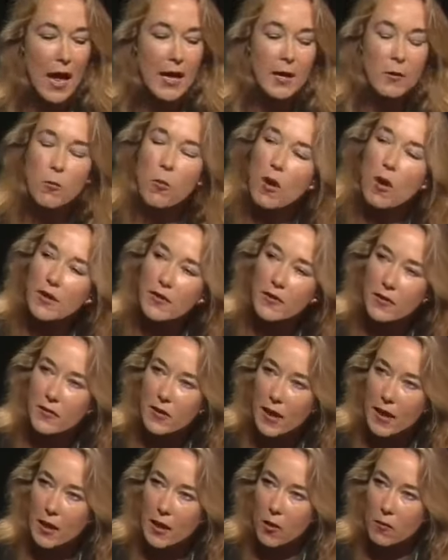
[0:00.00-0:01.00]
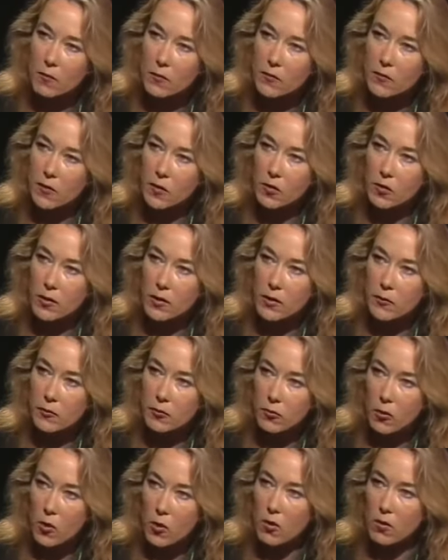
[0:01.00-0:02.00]
He wanted to take over sole
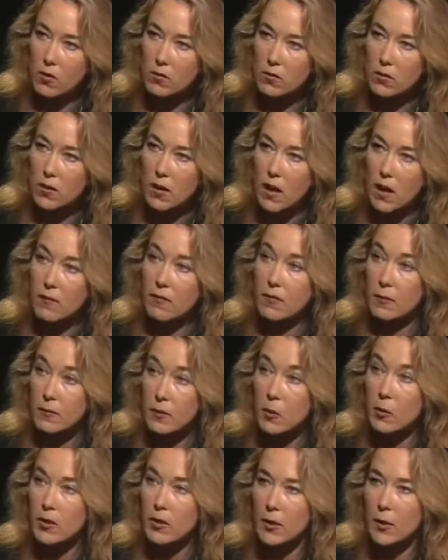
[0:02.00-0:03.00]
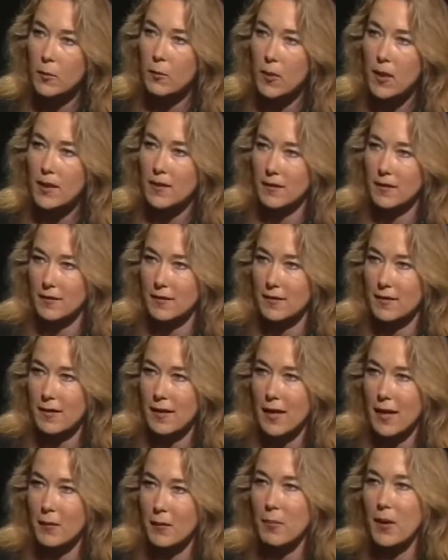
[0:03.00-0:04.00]
control of the nuclear button,
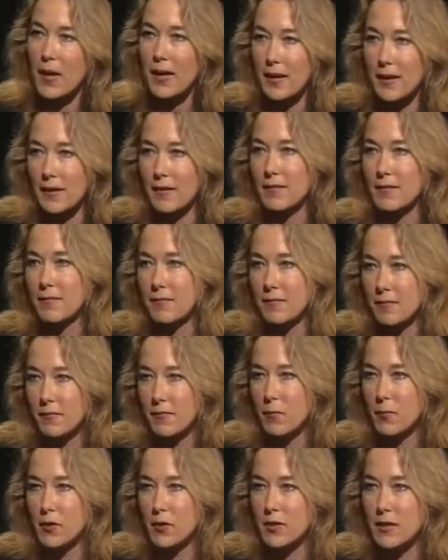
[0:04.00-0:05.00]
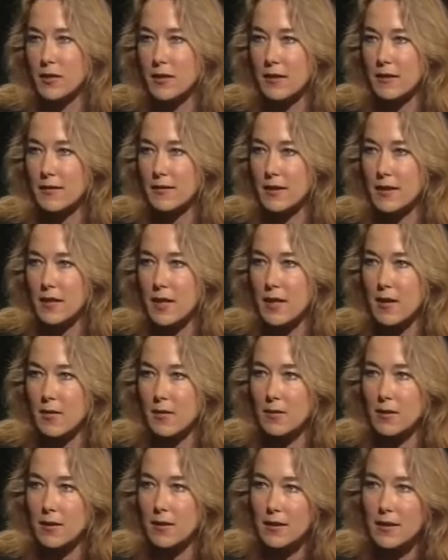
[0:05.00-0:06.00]
and Begin, fortunately, said
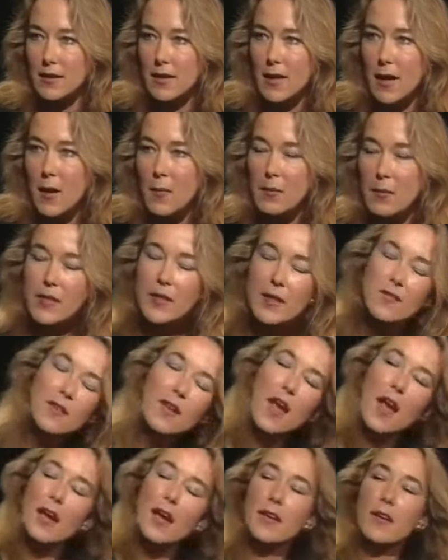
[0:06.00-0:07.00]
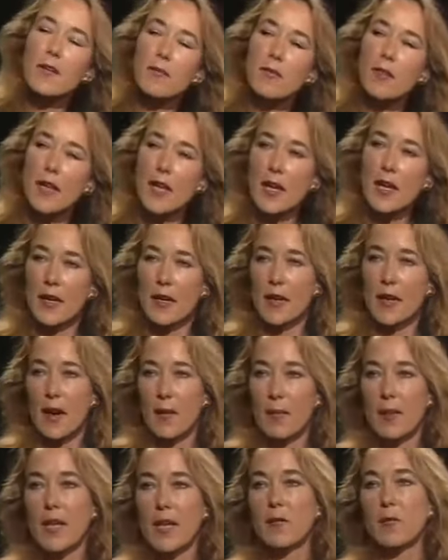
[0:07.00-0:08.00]
no. But this kind of thing,
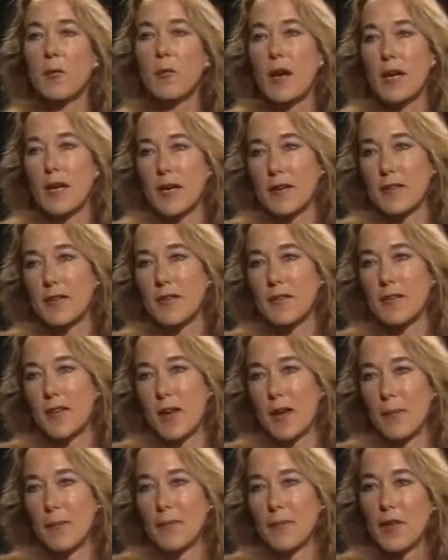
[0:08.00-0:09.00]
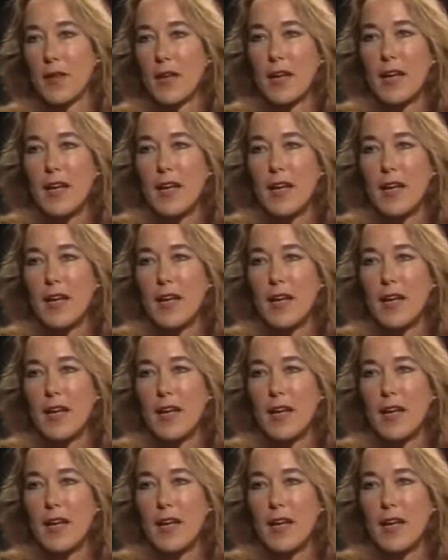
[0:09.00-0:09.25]
I mean, that's why it's, um,